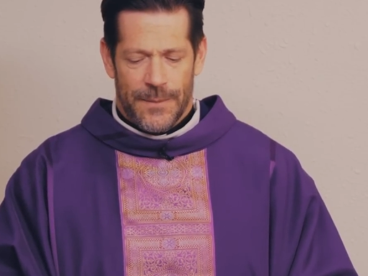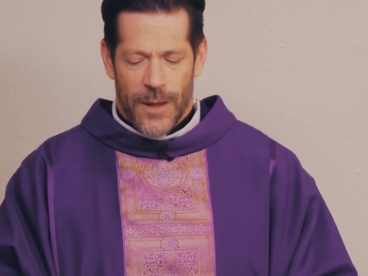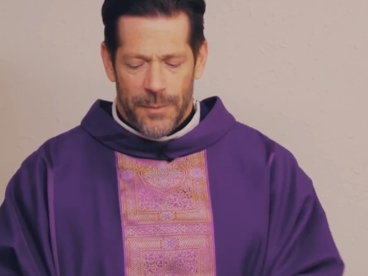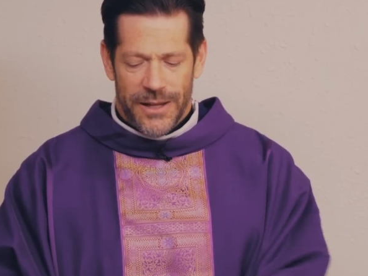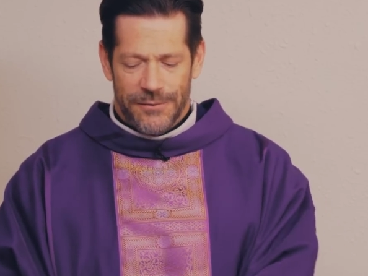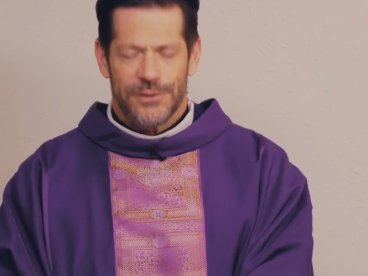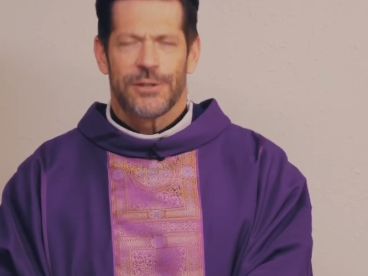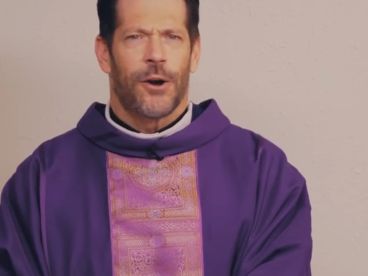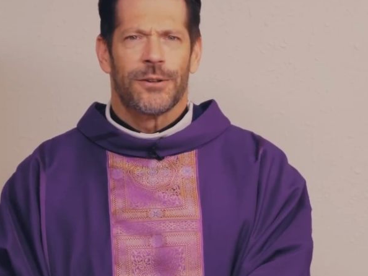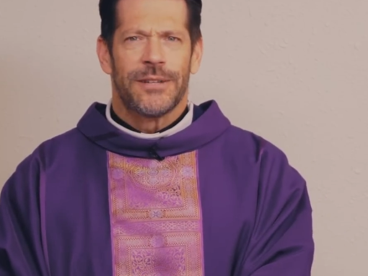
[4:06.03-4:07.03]
How many of
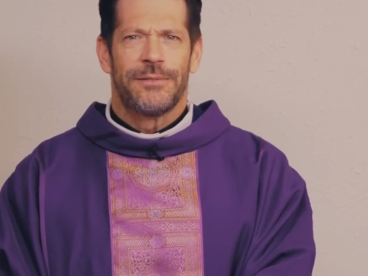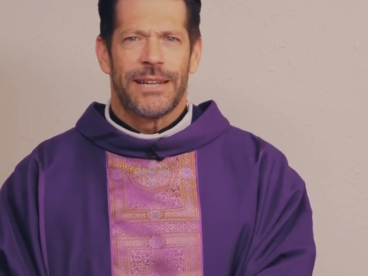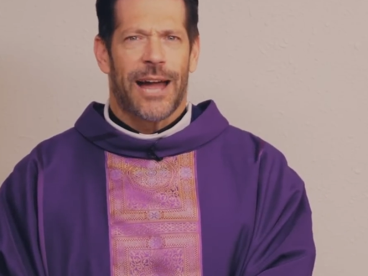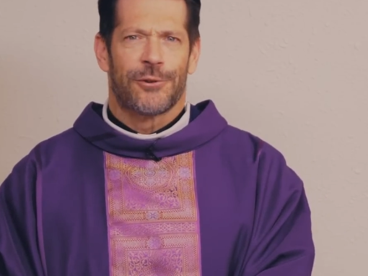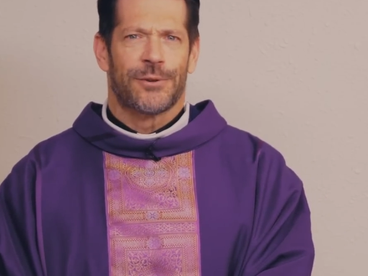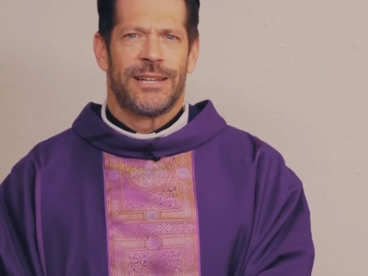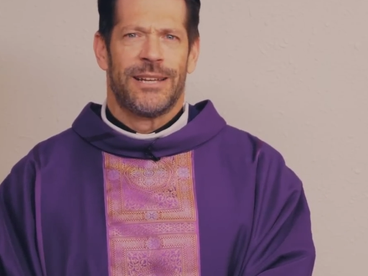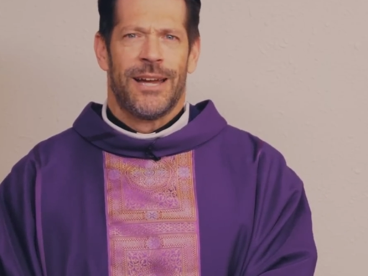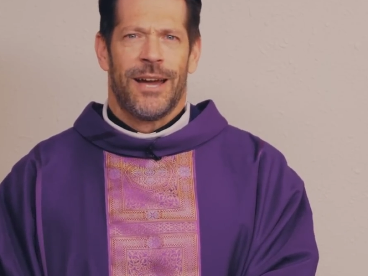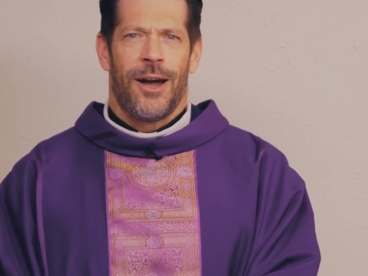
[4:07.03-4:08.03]
us are living actually